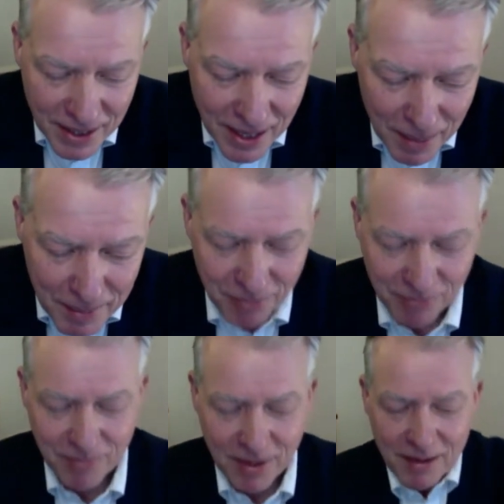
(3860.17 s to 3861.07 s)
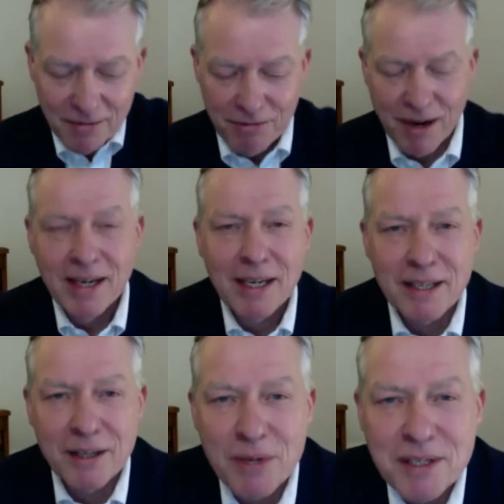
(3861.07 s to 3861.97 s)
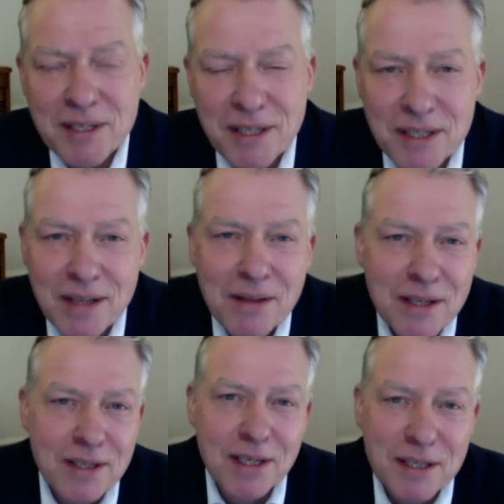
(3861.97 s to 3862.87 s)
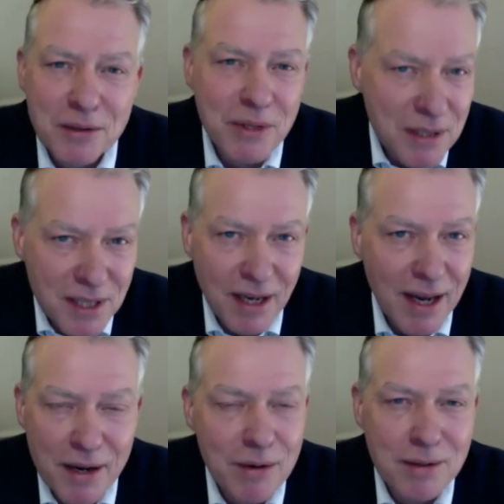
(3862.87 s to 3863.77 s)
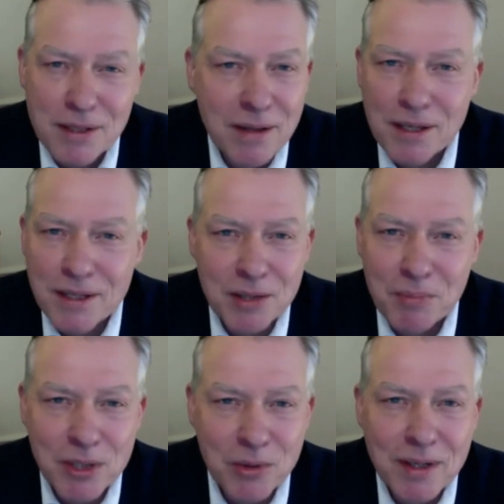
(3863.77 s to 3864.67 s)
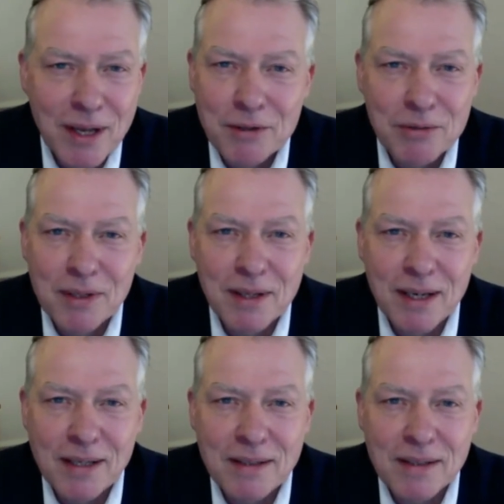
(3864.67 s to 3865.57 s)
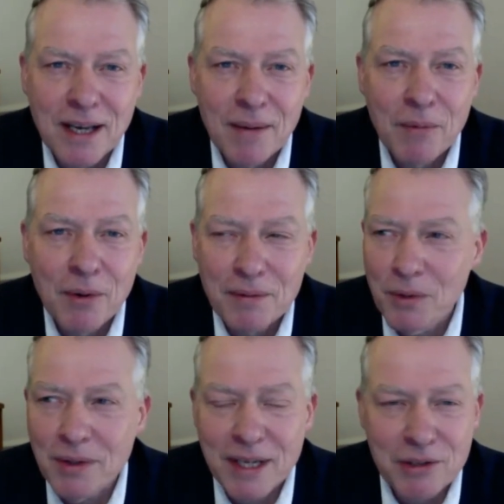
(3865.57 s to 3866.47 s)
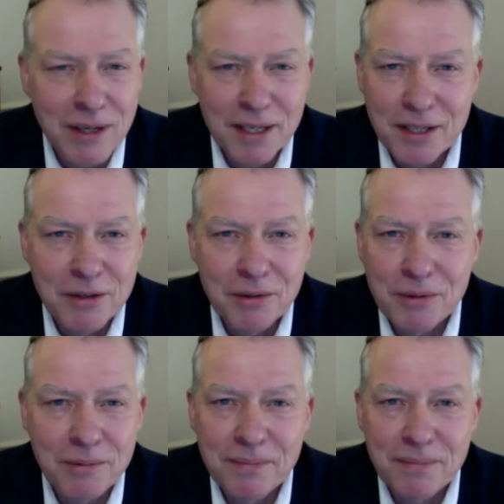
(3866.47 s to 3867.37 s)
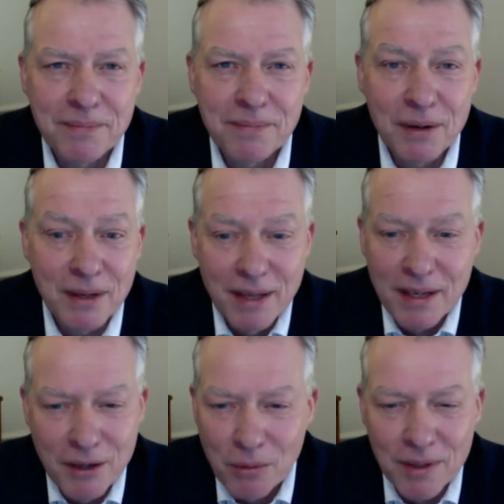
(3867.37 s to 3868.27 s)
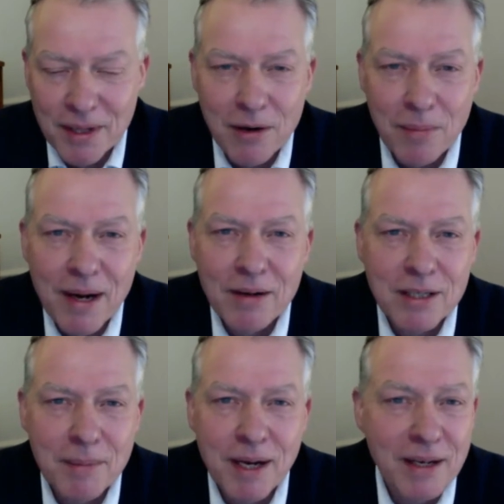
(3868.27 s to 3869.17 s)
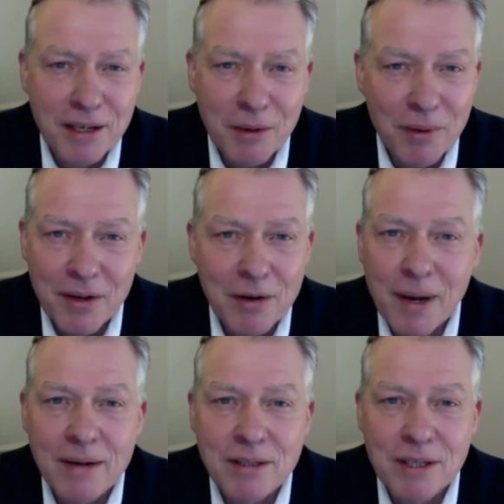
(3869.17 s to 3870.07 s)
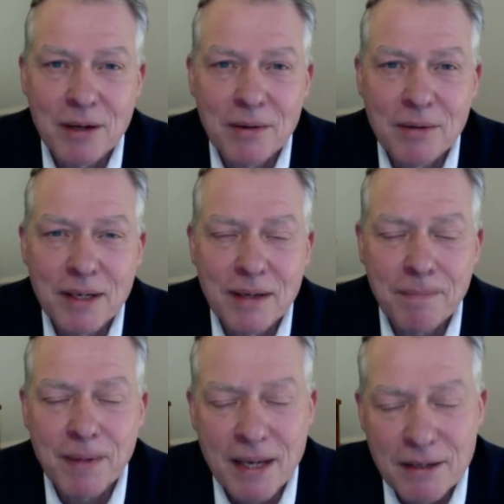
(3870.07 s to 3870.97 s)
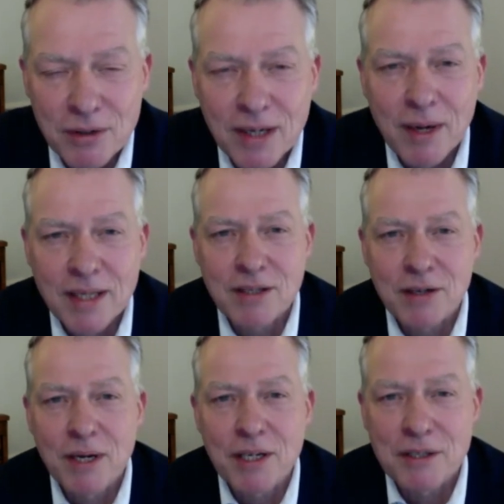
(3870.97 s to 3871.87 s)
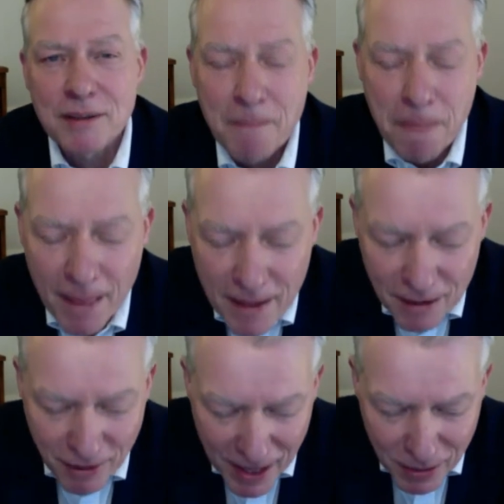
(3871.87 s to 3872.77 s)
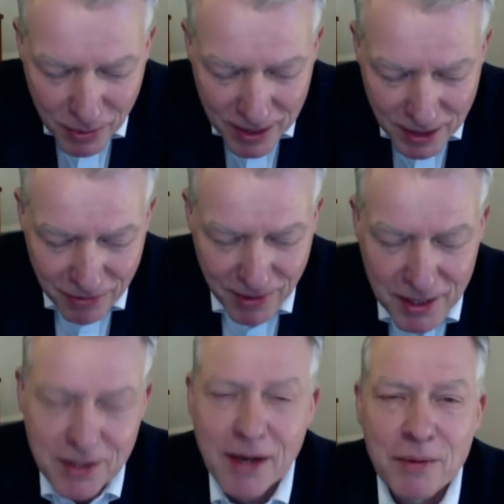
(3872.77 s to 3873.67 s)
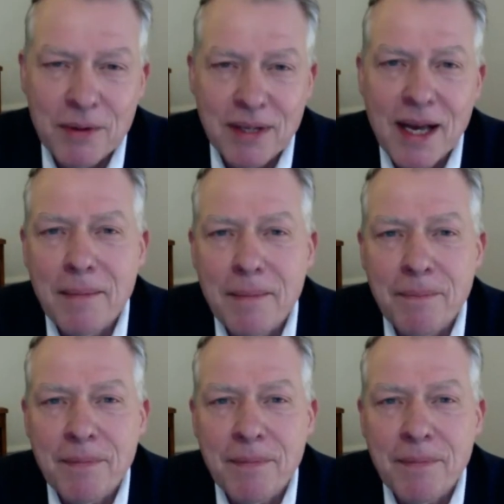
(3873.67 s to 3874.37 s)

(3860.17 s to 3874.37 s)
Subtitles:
I mean, frankly, there isn't a synthesis. There isn't a coherent synthesis between those three things. And what they're trying to do, they don't know what they're about. I mean, I don't know what they're about. So in trying to answer the question of how we differentiate with them,